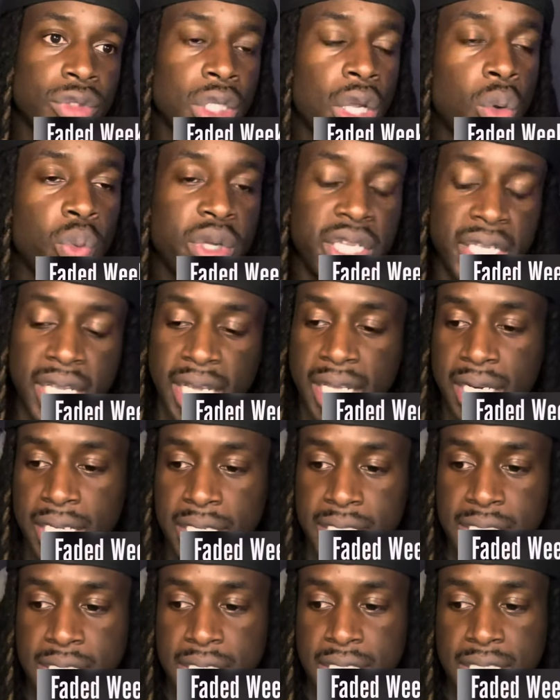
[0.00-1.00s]
We get
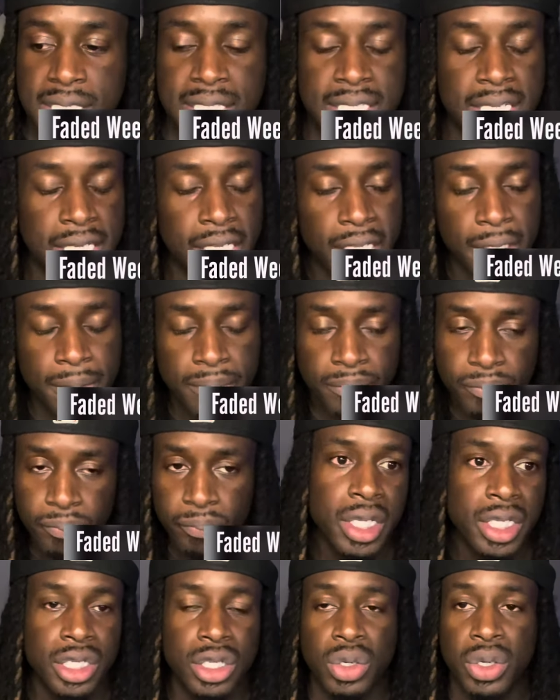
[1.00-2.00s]
into the city.
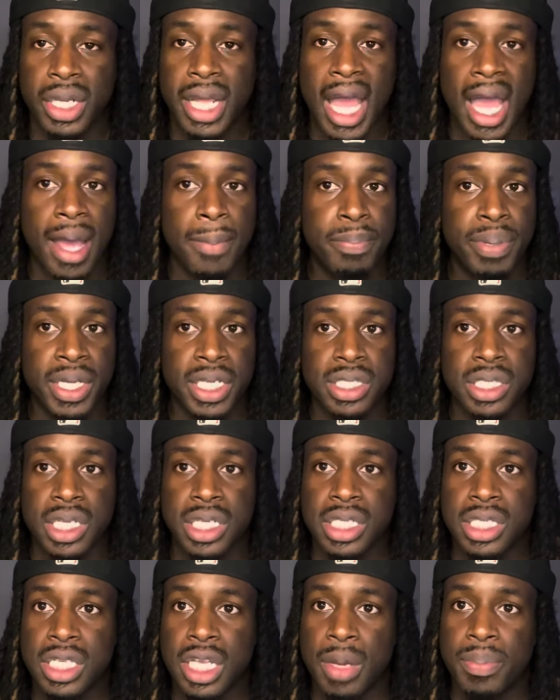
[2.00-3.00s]
You know, the guy picks
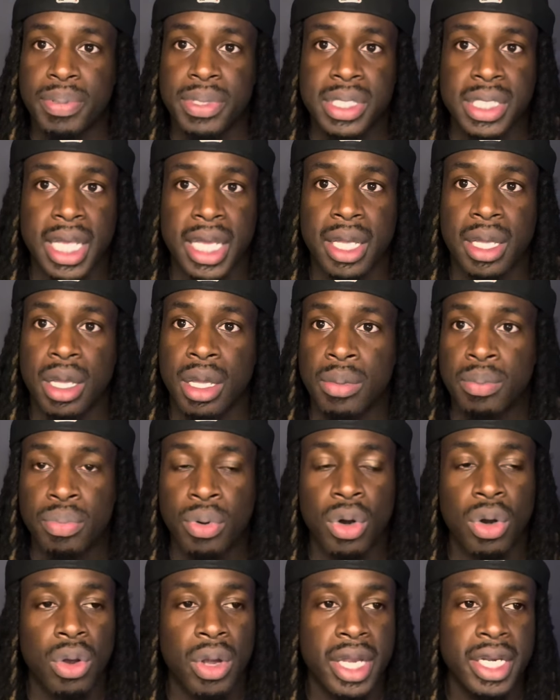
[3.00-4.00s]
us up. He's like,
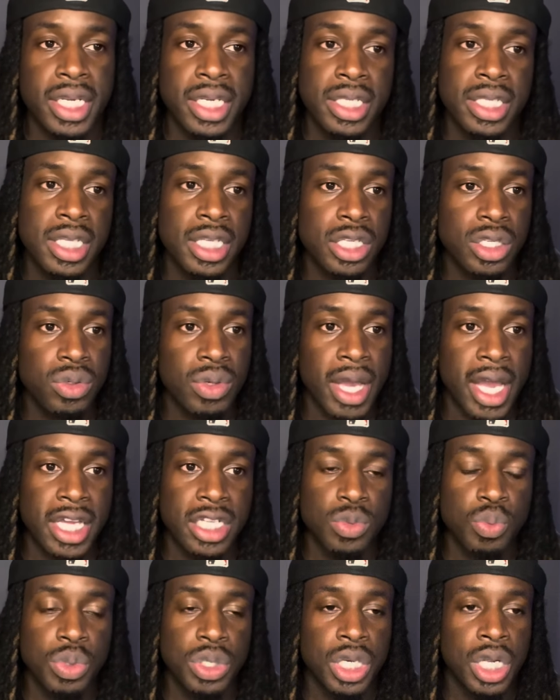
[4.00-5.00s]
bro, I didn't think you
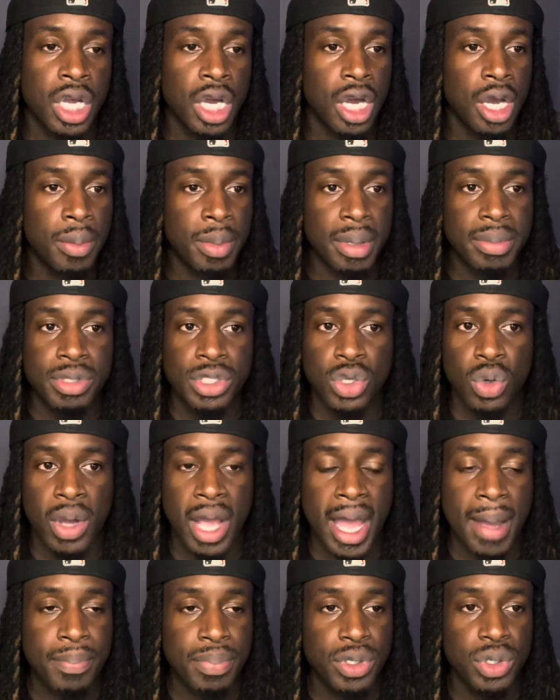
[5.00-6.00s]
guys would come. I'm so
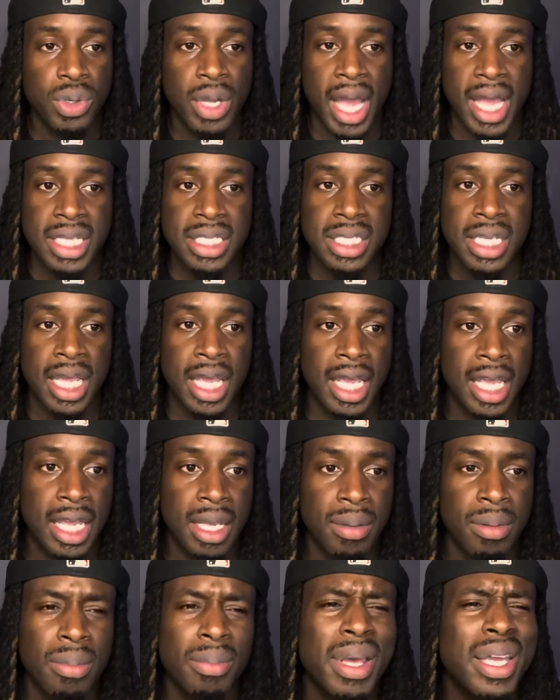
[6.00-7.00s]
happy you guys
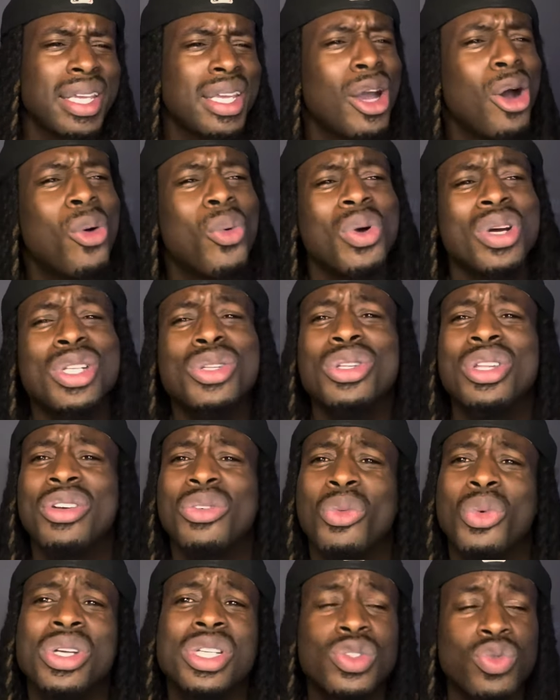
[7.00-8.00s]
came. I'm like, yo,
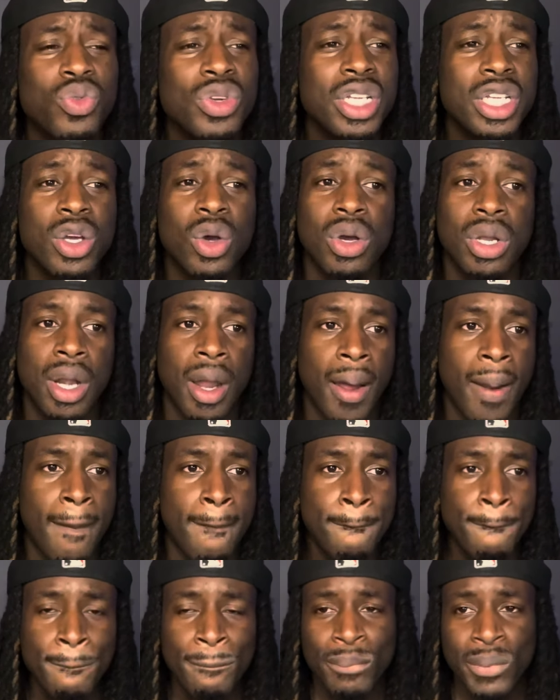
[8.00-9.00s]
what's really going
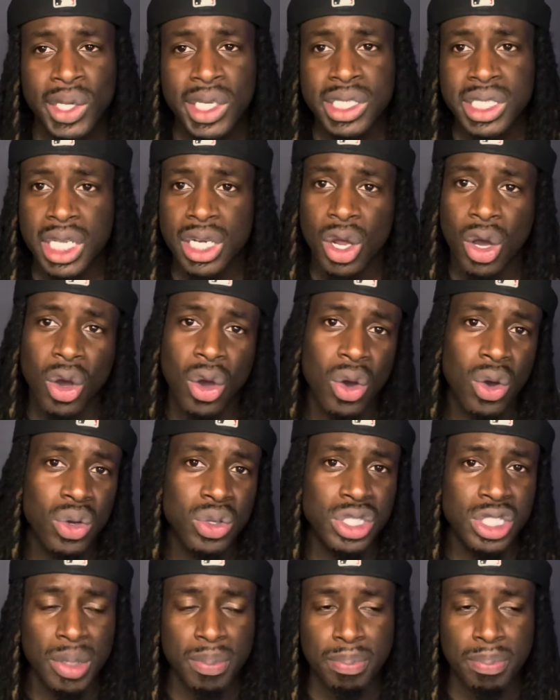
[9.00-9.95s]
on? He said, oh, some